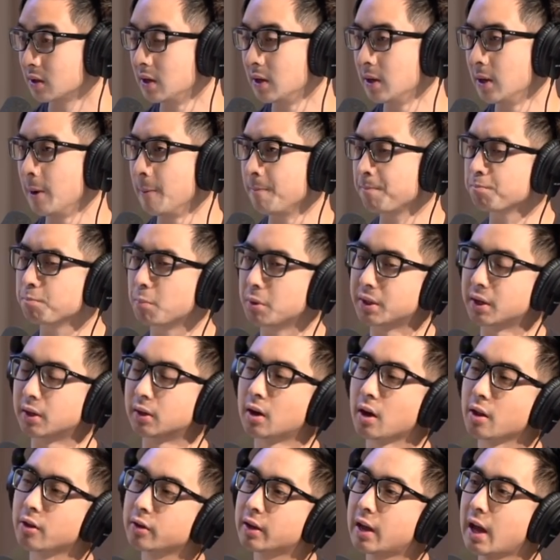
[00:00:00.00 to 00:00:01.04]
Mm-hmm. But there
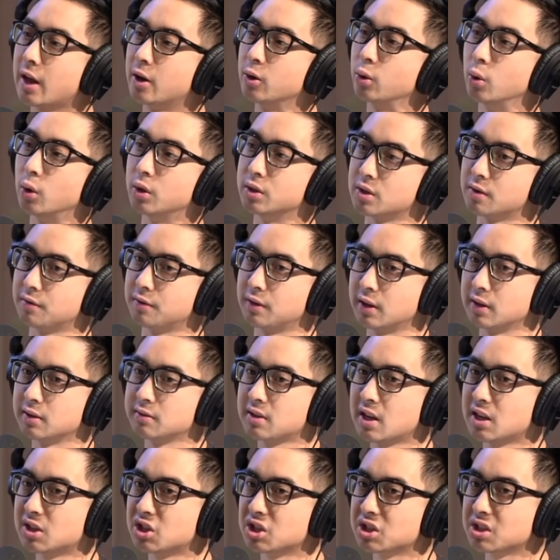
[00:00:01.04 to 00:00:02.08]
are other categories of things
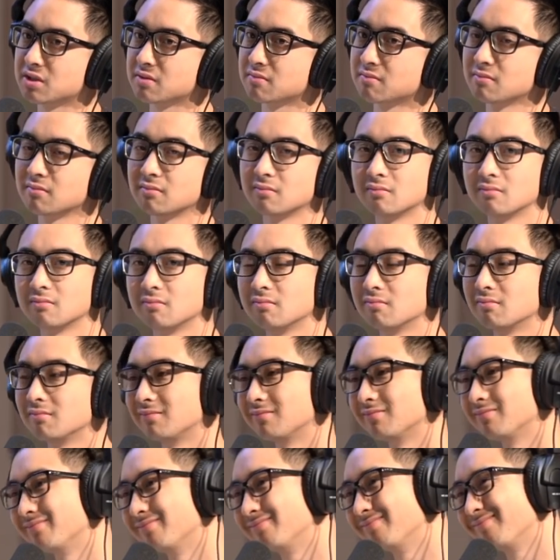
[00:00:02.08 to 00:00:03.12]
that just
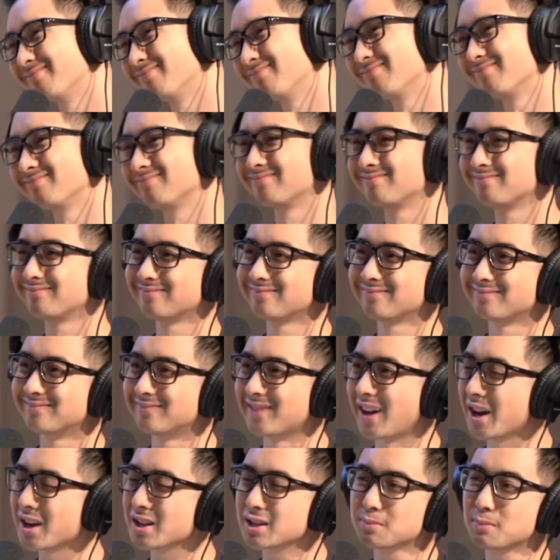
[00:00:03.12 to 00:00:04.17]
mm-hmm.
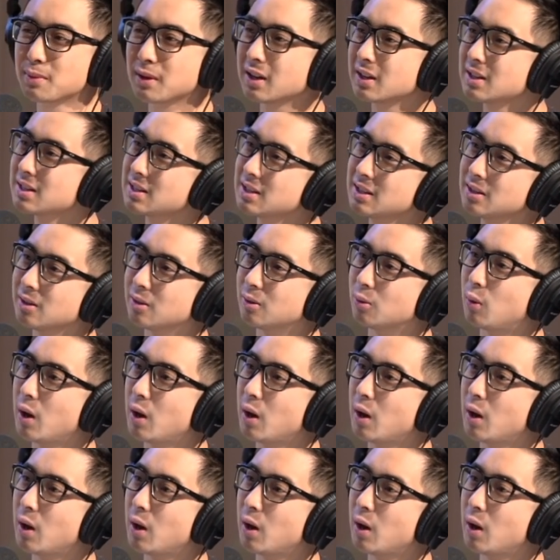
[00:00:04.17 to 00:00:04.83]
not as big a deal.